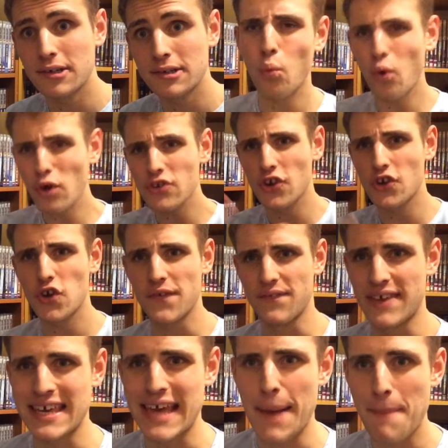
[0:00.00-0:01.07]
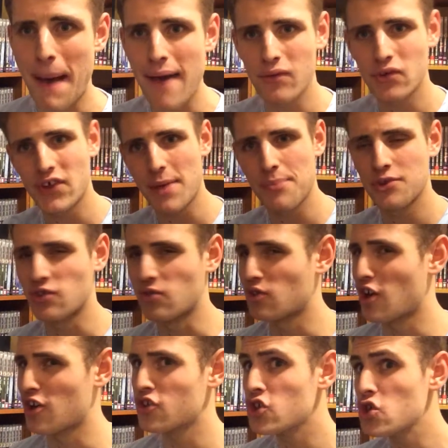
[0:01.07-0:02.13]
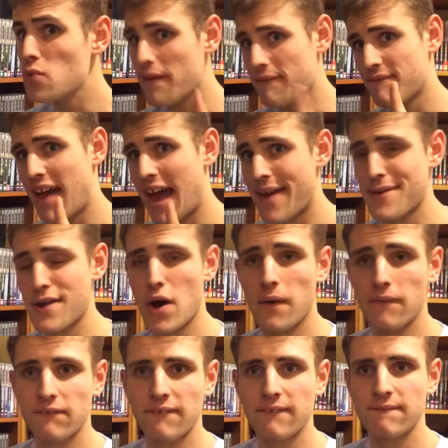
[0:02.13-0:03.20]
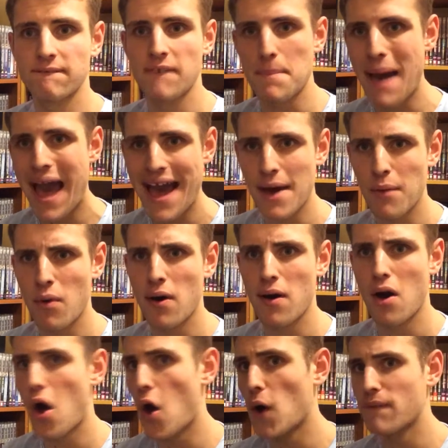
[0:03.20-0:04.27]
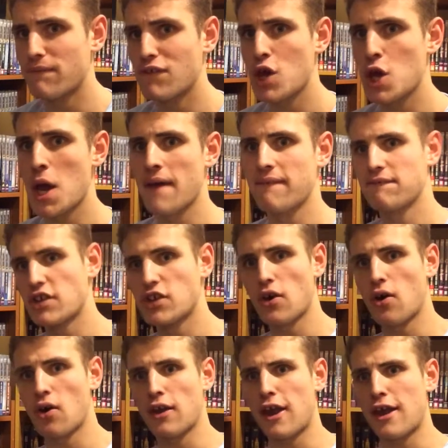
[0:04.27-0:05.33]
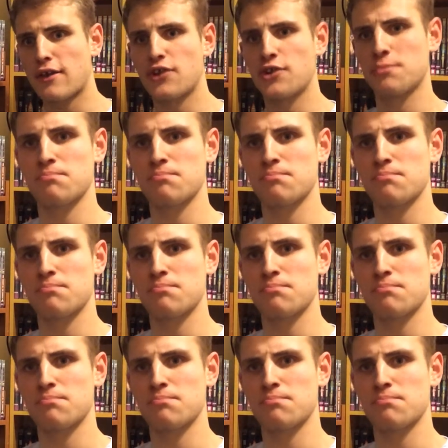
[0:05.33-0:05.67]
What did you think about this episode? Are you a fan of the power of the Daleks?